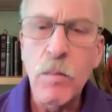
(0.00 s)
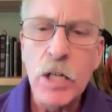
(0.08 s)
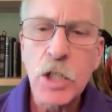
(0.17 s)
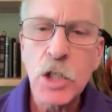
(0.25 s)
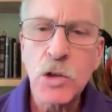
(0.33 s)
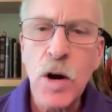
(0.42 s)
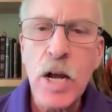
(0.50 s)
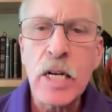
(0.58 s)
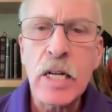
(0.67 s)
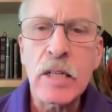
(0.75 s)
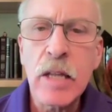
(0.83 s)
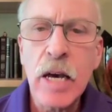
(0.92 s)
from my
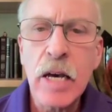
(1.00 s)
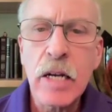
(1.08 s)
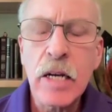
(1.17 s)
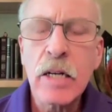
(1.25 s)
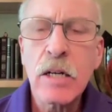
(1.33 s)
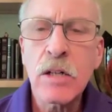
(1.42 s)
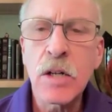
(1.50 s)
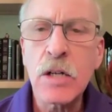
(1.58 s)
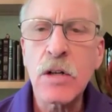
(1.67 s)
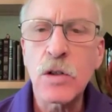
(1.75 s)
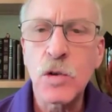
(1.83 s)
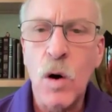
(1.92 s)
training that a
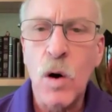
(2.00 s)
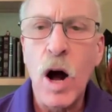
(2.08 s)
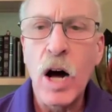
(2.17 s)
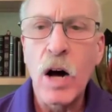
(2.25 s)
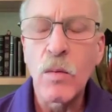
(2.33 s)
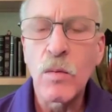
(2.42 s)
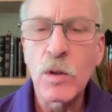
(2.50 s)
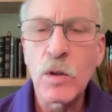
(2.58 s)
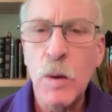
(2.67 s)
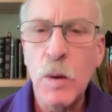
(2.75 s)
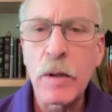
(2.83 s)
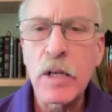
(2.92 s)
clinical
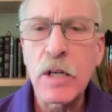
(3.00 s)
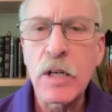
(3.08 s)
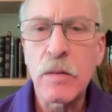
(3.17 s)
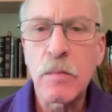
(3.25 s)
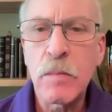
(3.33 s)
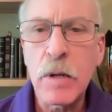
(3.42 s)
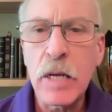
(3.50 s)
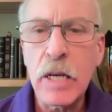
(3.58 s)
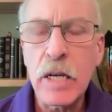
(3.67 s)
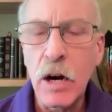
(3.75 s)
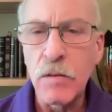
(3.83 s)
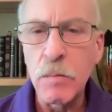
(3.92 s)
trial was probably going to
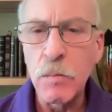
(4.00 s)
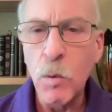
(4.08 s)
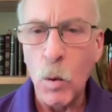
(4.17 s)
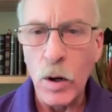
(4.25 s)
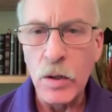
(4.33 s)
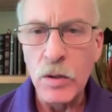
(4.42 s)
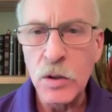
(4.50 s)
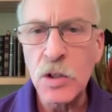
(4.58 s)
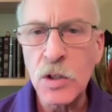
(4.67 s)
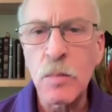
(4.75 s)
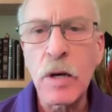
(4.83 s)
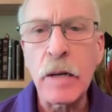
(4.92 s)
be of
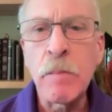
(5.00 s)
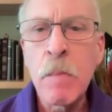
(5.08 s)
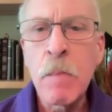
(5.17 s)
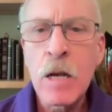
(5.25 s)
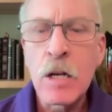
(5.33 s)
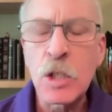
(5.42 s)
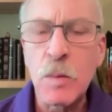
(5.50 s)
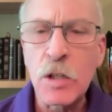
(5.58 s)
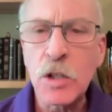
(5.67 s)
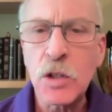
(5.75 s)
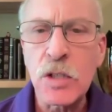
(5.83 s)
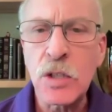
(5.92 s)
importance to me,
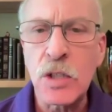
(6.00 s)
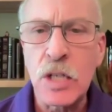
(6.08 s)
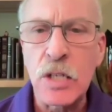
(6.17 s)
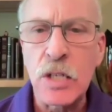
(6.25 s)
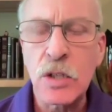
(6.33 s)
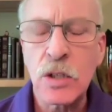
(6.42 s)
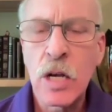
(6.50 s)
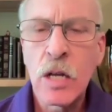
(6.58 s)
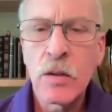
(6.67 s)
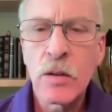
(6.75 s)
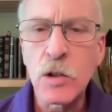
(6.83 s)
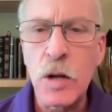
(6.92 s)
especially since
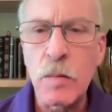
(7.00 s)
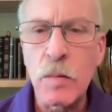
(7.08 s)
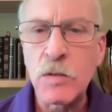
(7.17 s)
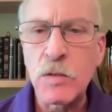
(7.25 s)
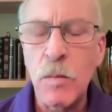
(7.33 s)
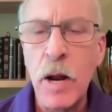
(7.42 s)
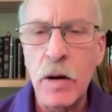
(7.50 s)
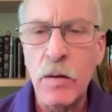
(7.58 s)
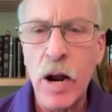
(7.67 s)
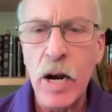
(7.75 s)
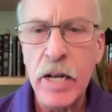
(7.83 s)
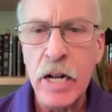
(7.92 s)
the treatments for
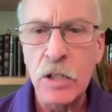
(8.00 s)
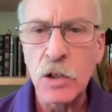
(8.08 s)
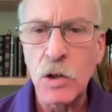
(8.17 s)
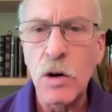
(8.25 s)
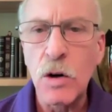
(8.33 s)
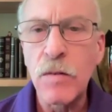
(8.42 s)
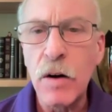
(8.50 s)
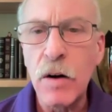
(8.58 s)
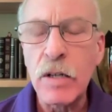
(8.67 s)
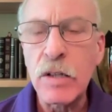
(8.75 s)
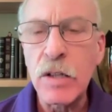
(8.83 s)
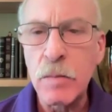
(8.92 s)
pancreatic cancer are
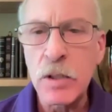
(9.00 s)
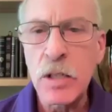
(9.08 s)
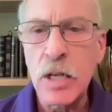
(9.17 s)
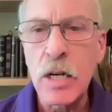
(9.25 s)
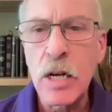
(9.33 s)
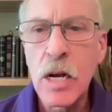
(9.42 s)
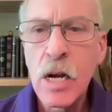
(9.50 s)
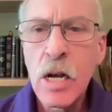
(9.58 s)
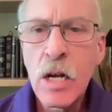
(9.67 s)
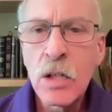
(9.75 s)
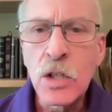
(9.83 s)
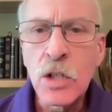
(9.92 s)
very limited.
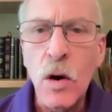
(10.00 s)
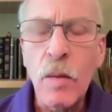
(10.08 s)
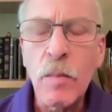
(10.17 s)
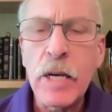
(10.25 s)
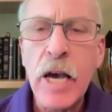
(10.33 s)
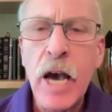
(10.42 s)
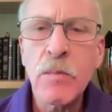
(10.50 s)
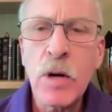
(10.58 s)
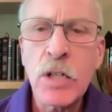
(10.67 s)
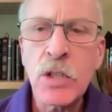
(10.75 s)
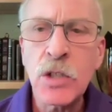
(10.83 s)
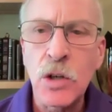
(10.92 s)
So I began
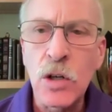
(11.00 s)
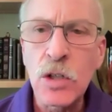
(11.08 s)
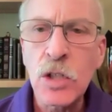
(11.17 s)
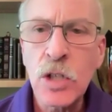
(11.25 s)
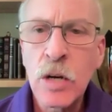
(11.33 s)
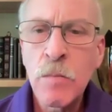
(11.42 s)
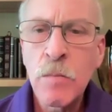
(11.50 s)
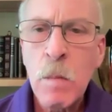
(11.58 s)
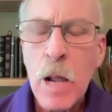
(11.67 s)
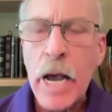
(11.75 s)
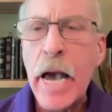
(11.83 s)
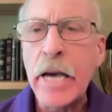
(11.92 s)
my search.
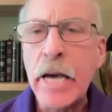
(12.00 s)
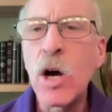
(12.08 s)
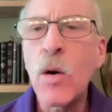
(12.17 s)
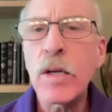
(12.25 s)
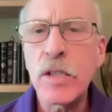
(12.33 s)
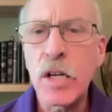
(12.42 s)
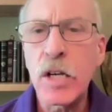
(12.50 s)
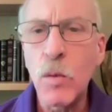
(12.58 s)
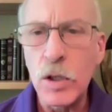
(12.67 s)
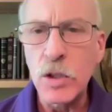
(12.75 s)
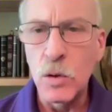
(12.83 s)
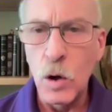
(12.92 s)
I had no idea
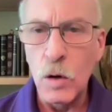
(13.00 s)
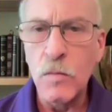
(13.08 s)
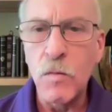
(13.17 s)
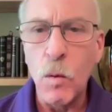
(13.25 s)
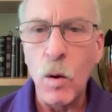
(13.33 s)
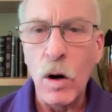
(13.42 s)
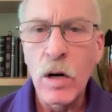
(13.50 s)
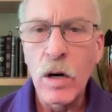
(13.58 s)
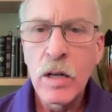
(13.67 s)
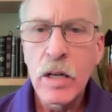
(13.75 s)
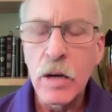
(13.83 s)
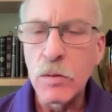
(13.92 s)
what to look for.
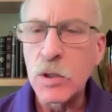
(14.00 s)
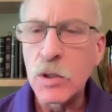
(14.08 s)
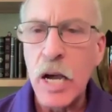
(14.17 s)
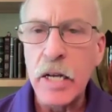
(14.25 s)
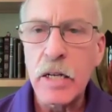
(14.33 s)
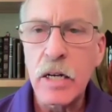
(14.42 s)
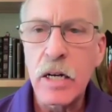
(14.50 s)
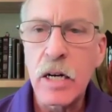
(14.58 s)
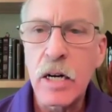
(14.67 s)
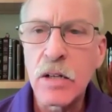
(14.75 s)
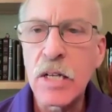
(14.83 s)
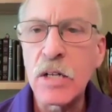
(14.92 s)
It was like
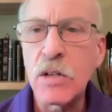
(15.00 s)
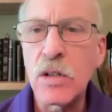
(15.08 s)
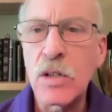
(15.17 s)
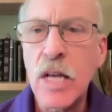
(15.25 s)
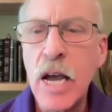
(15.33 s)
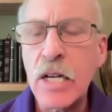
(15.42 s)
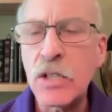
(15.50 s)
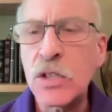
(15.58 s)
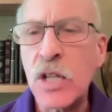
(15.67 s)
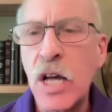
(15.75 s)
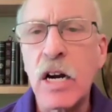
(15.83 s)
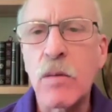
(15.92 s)
a needle in the
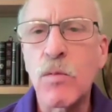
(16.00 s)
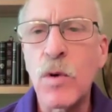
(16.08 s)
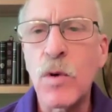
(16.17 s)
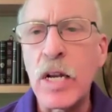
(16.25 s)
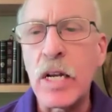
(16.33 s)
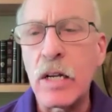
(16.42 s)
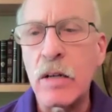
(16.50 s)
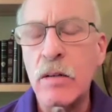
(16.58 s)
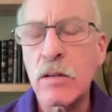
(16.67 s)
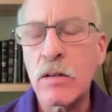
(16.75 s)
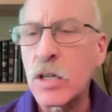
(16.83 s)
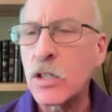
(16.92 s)
haystack. I'm
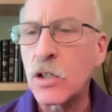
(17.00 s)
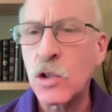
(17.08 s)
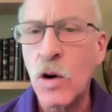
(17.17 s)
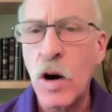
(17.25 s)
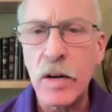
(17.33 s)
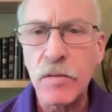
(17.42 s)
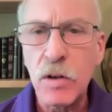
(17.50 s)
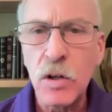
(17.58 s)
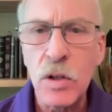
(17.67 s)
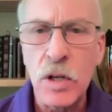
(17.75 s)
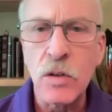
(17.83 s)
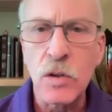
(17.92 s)
reading clinical trial after
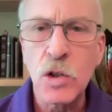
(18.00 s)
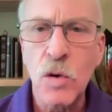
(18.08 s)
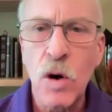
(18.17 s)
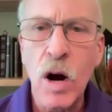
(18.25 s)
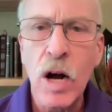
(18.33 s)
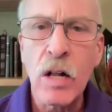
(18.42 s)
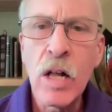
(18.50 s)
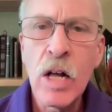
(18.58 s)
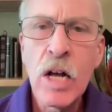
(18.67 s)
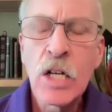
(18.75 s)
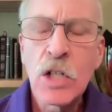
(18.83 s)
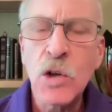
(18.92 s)
clinical trial,
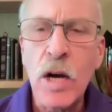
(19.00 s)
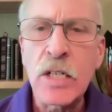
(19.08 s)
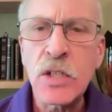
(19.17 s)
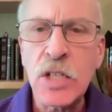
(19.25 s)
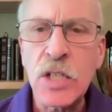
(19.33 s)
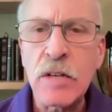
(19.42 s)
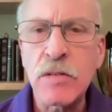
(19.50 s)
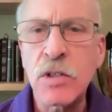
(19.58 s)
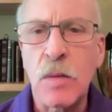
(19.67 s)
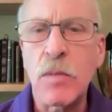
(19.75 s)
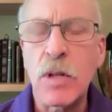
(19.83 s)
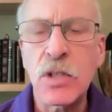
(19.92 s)
trying to see if
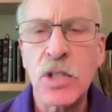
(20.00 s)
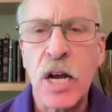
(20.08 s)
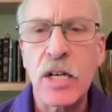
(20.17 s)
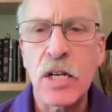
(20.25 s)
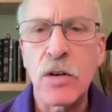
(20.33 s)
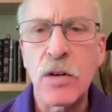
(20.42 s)
something sounded